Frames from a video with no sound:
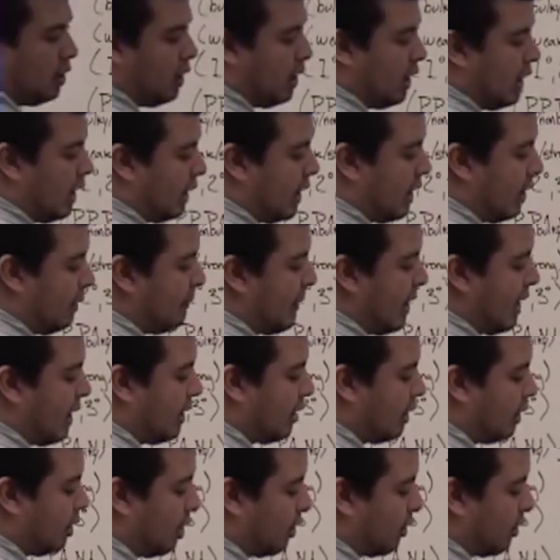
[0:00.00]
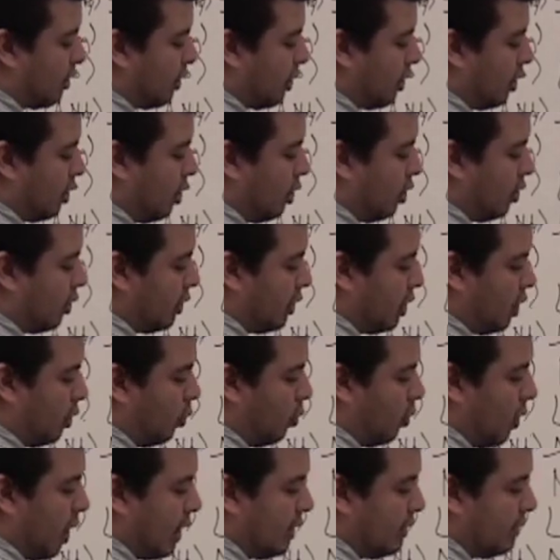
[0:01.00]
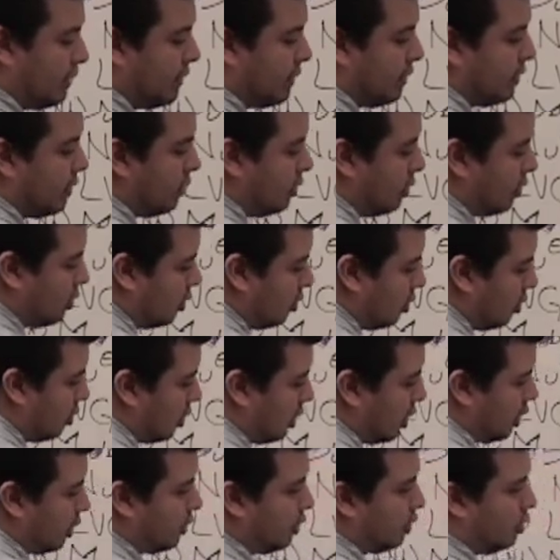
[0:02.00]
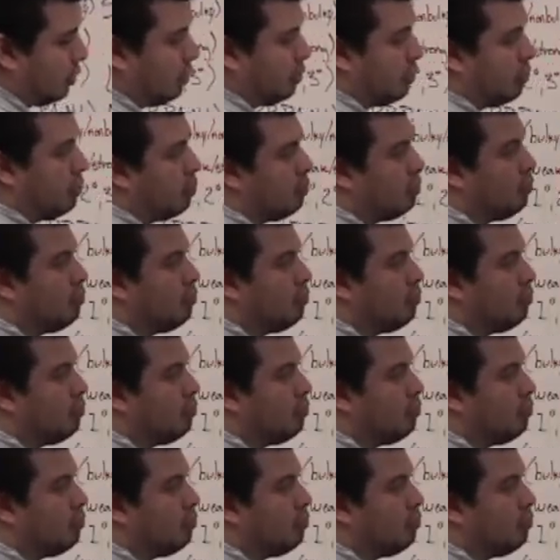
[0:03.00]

it can make it undergo the 1s or the 2s.